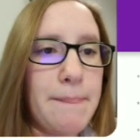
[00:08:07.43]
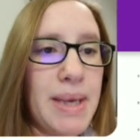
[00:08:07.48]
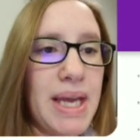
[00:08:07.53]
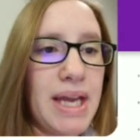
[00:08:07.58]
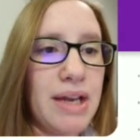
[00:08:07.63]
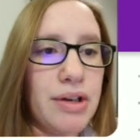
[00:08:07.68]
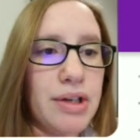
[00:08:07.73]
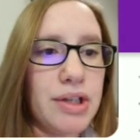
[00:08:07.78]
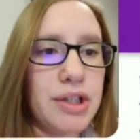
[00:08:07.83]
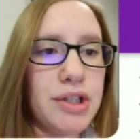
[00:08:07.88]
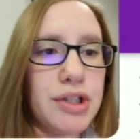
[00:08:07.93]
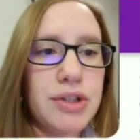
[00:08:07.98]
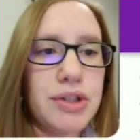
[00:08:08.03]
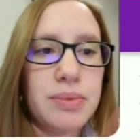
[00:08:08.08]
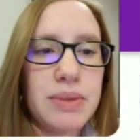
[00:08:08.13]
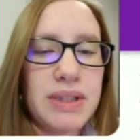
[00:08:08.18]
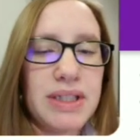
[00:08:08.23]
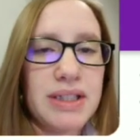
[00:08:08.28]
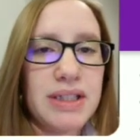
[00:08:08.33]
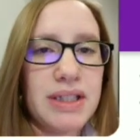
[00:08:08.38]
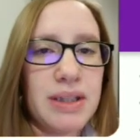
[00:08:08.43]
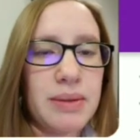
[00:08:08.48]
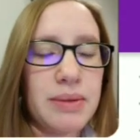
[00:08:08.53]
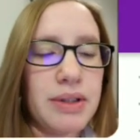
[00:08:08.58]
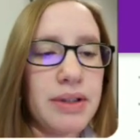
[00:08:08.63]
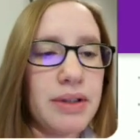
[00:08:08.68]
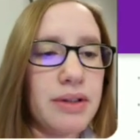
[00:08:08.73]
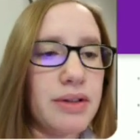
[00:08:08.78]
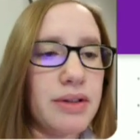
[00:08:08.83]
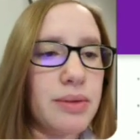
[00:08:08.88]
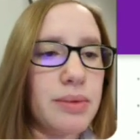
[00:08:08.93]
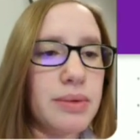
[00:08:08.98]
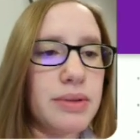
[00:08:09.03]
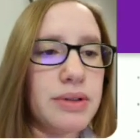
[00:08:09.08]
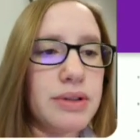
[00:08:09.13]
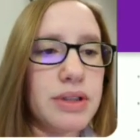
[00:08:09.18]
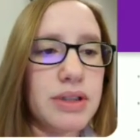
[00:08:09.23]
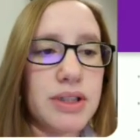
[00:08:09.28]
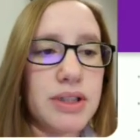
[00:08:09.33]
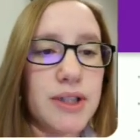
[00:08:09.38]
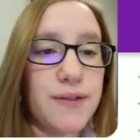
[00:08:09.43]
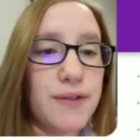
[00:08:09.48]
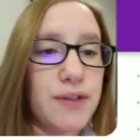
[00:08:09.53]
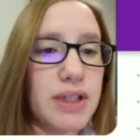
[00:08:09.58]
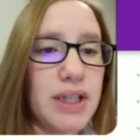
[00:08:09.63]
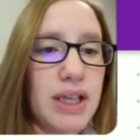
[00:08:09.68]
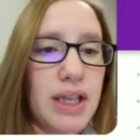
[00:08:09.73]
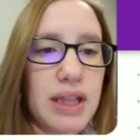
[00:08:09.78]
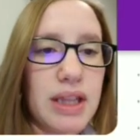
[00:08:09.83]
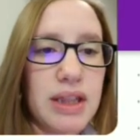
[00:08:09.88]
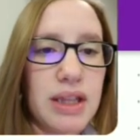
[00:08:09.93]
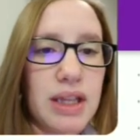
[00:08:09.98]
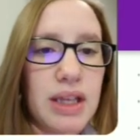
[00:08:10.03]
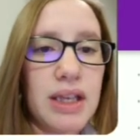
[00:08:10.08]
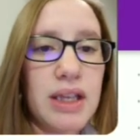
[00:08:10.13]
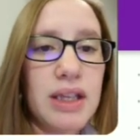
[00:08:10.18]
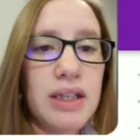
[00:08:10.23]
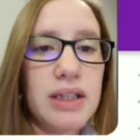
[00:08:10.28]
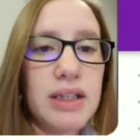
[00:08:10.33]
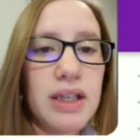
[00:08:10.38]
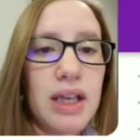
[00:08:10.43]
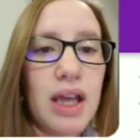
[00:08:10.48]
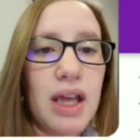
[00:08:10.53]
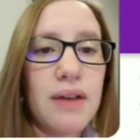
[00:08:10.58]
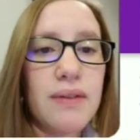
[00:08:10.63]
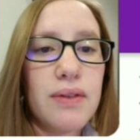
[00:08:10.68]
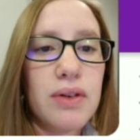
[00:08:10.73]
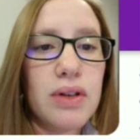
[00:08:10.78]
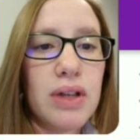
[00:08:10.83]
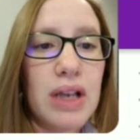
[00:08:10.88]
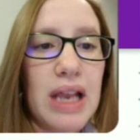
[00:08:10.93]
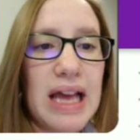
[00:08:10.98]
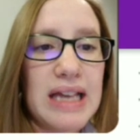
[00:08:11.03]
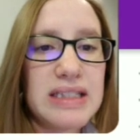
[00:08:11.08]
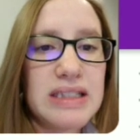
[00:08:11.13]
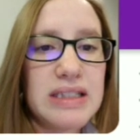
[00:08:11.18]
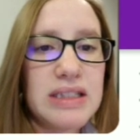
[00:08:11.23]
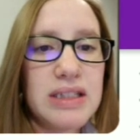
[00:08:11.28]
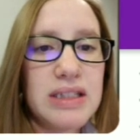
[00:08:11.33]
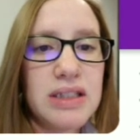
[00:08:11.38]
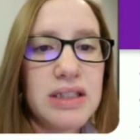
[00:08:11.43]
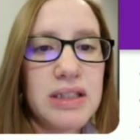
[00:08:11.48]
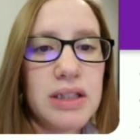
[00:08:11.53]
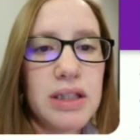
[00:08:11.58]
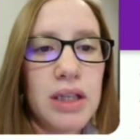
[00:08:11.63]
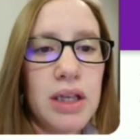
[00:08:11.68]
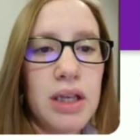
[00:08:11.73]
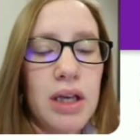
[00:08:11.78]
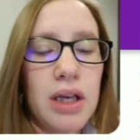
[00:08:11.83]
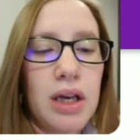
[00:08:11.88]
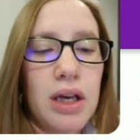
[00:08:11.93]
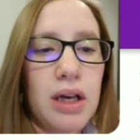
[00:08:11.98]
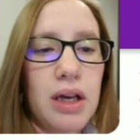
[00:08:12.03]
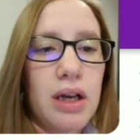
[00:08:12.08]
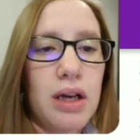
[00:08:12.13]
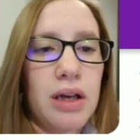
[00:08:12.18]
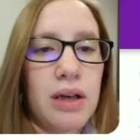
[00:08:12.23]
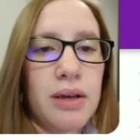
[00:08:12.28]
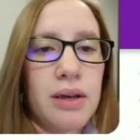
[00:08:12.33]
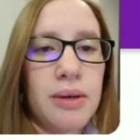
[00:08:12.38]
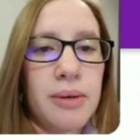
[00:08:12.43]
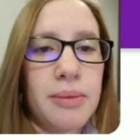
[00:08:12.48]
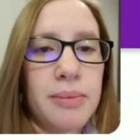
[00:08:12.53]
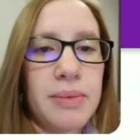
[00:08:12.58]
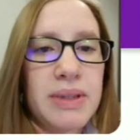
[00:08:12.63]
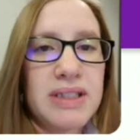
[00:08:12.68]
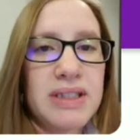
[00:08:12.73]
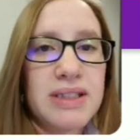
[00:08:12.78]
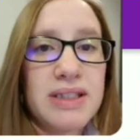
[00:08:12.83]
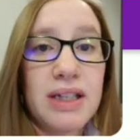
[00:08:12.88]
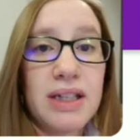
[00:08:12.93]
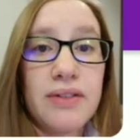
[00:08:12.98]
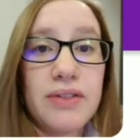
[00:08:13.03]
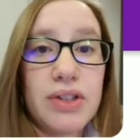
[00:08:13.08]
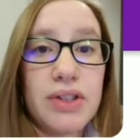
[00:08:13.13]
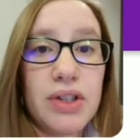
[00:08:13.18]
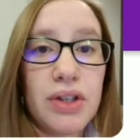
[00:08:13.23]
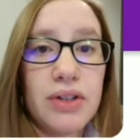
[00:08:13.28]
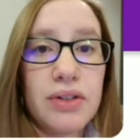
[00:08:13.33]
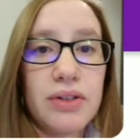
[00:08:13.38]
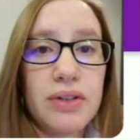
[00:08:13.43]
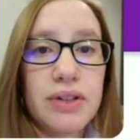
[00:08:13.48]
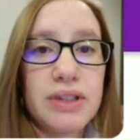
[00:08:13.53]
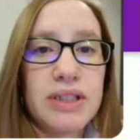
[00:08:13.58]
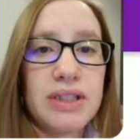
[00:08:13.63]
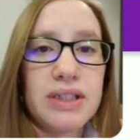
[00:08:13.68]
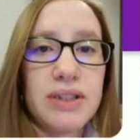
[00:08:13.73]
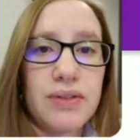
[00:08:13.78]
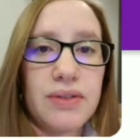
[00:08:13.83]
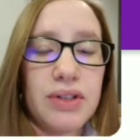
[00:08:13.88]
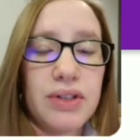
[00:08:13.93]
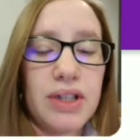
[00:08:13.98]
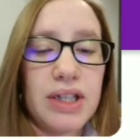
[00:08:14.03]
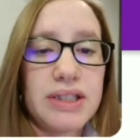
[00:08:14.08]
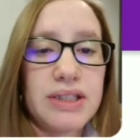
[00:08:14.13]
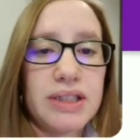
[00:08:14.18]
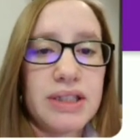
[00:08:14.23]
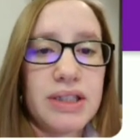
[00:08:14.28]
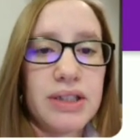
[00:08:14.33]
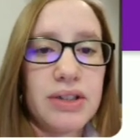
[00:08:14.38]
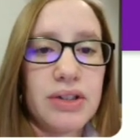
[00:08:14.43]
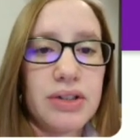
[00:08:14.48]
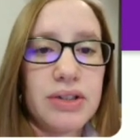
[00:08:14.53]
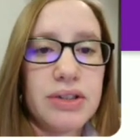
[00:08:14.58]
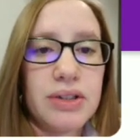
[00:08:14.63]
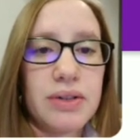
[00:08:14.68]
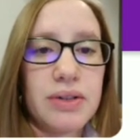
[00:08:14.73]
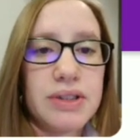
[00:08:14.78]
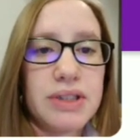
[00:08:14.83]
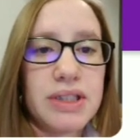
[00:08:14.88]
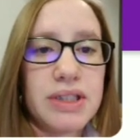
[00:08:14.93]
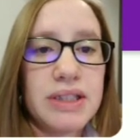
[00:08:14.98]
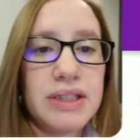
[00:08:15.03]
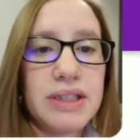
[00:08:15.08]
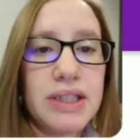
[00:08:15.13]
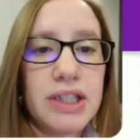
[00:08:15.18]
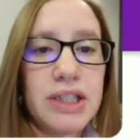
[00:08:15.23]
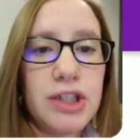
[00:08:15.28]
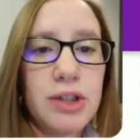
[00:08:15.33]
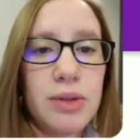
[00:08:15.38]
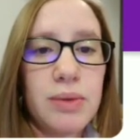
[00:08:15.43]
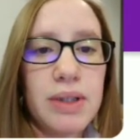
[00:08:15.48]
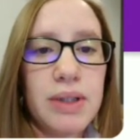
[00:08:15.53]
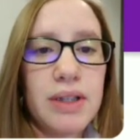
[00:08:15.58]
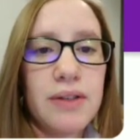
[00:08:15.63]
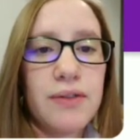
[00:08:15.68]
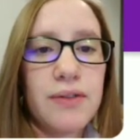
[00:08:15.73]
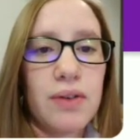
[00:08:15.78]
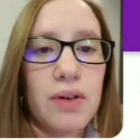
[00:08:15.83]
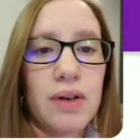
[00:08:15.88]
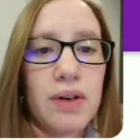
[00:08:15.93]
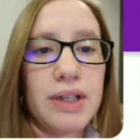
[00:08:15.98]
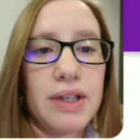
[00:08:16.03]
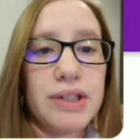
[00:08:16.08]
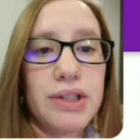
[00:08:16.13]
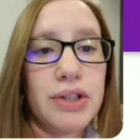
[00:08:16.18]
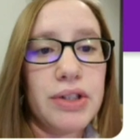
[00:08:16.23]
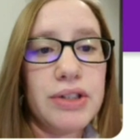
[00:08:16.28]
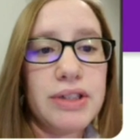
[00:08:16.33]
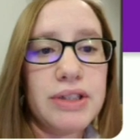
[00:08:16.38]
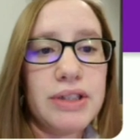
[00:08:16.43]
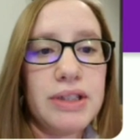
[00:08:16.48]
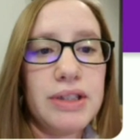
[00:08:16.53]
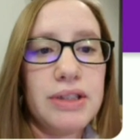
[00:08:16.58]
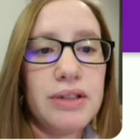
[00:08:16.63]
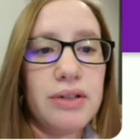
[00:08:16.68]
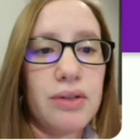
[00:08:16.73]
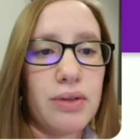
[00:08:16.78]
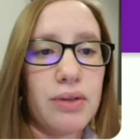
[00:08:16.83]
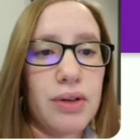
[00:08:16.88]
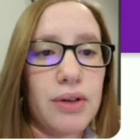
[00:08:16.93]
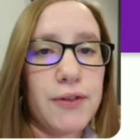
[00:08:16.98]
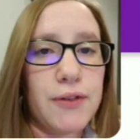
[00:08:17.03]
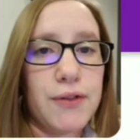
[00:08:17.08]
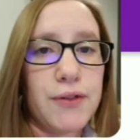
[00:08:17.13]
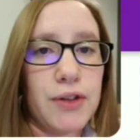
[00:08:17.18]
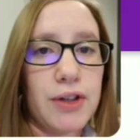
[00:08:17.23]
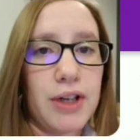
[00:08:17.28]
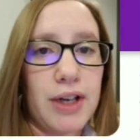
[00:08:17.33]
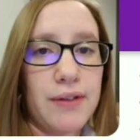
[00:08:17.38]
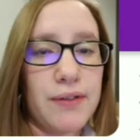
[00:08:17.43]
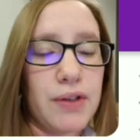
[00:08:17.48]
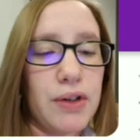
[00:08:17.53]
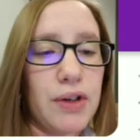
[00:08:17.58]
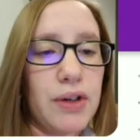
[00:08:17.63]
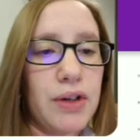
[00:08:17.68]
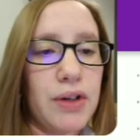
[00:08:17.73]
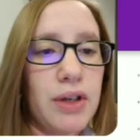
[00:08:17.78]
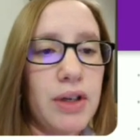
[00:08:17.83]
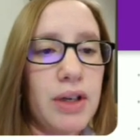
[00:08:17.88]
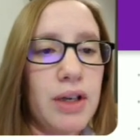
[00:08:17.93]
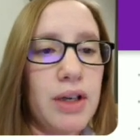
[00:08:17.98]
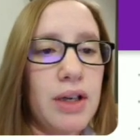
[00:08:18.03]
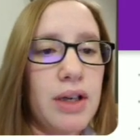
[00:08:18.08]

Perish, we did that one in the other one, to suffer death. And everlasting, instead of eternal, it says everlasting here. So it's continuing for eternity or forever.